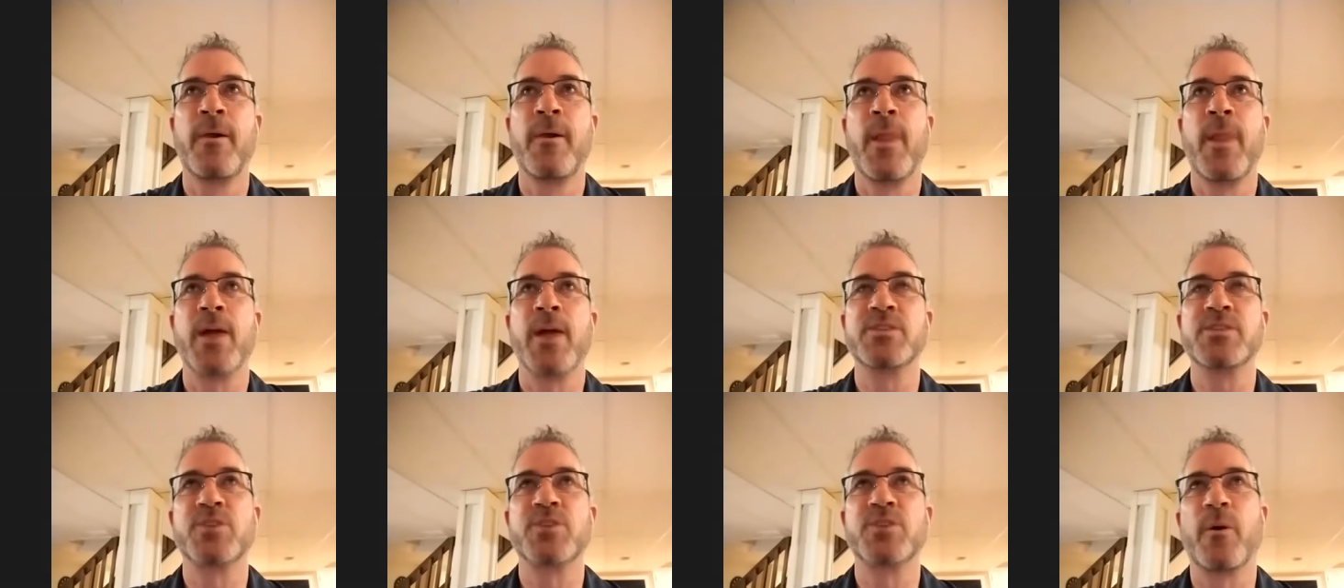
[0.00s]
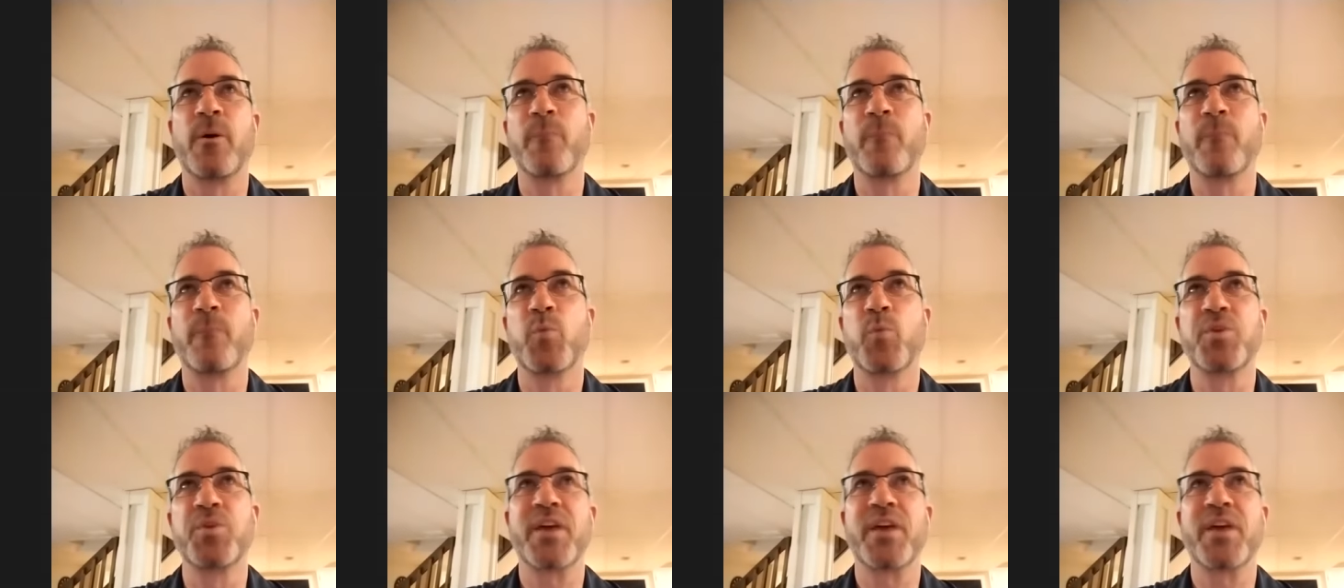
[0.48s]
And so,
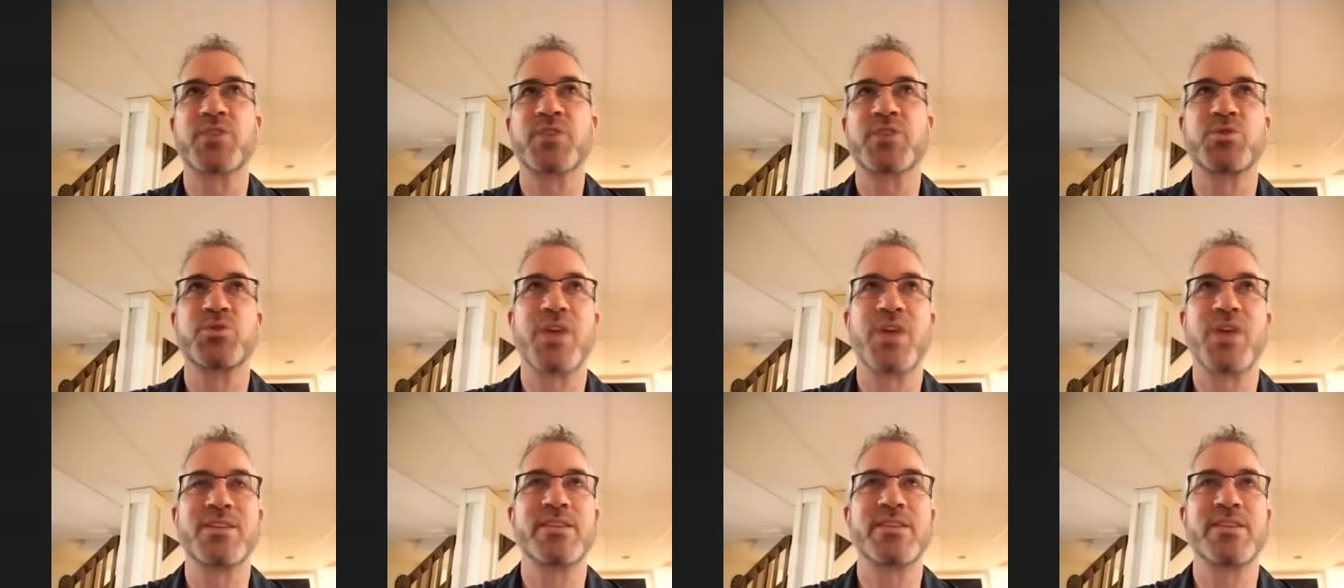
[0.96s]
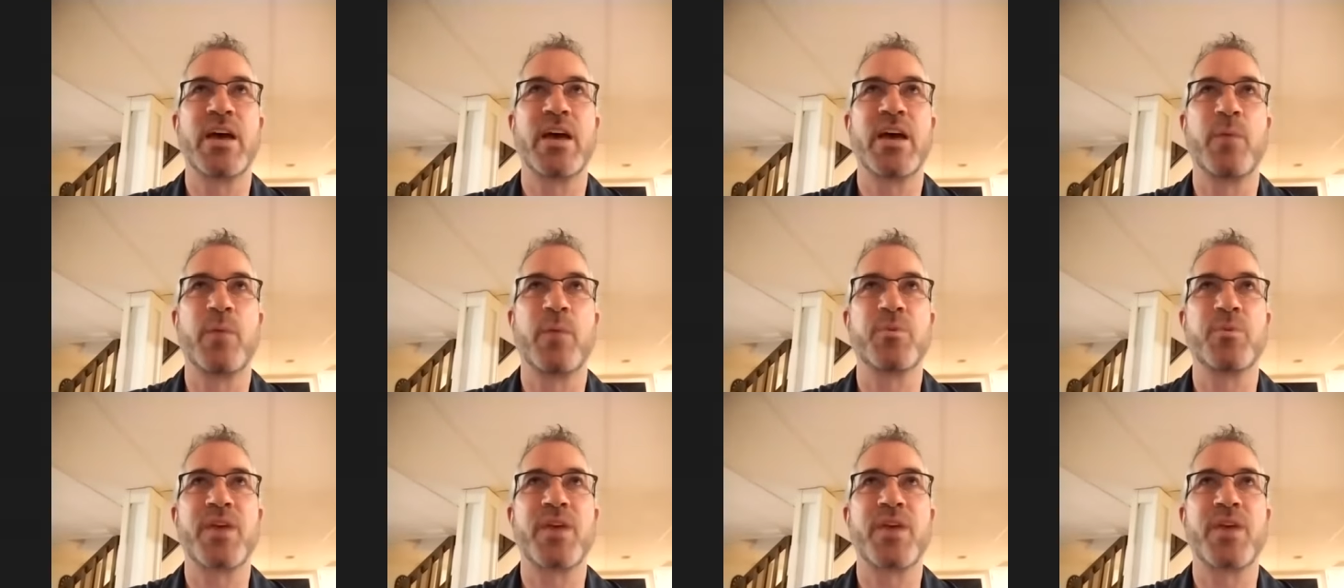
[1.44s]
will the exercises
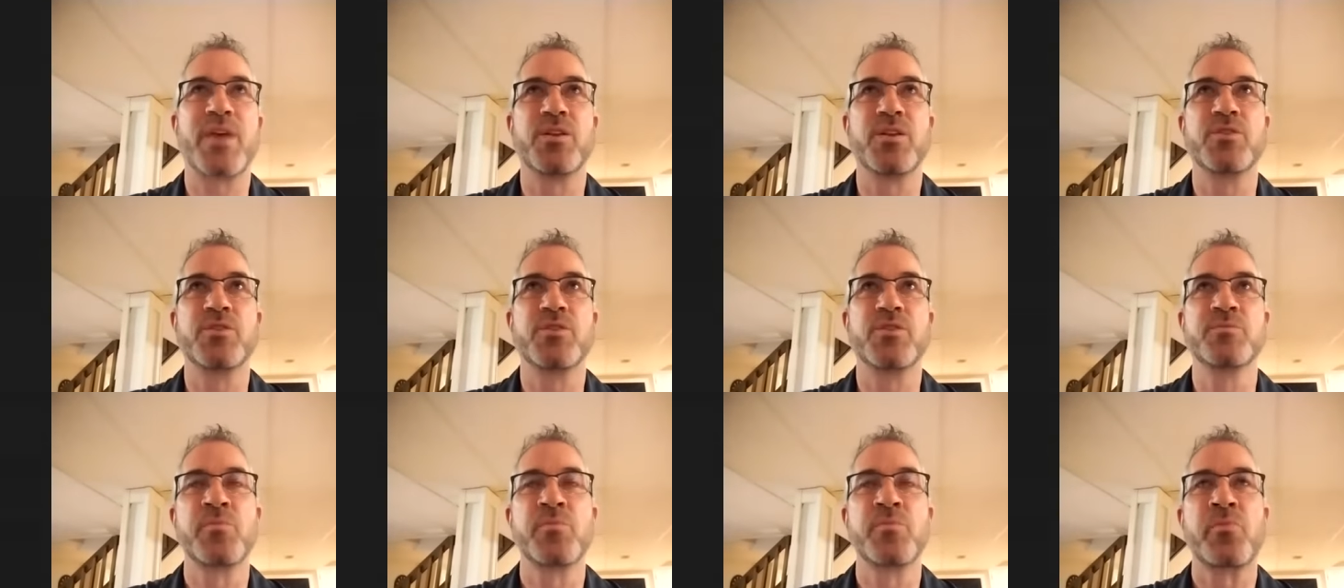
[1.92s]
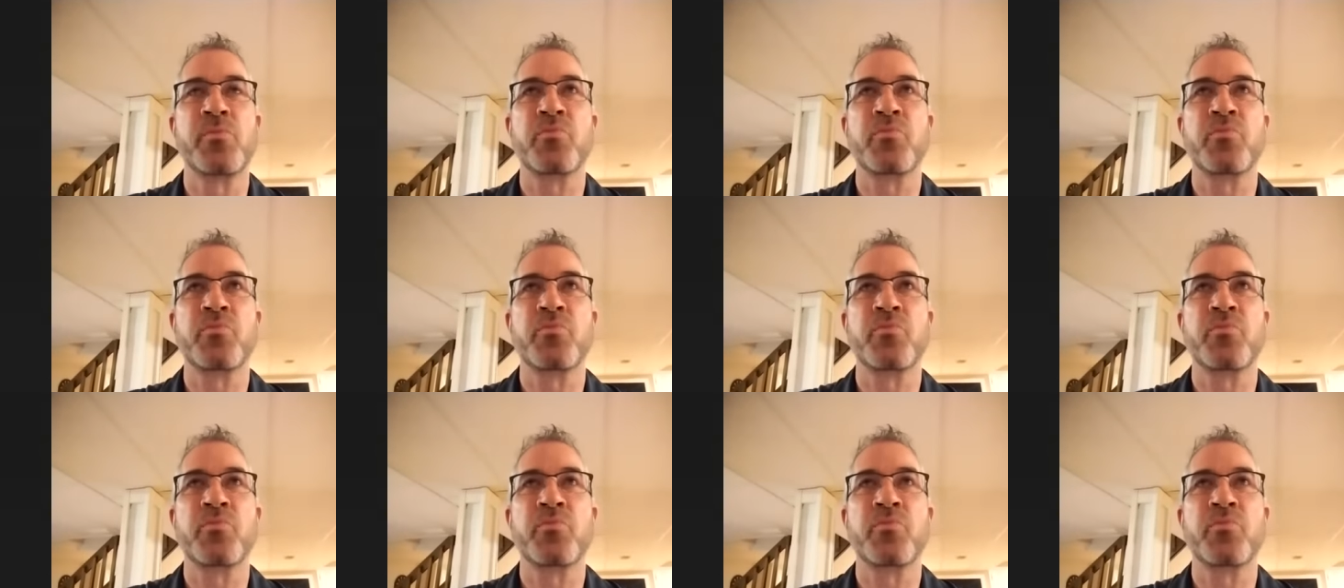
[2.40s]
help with that alone?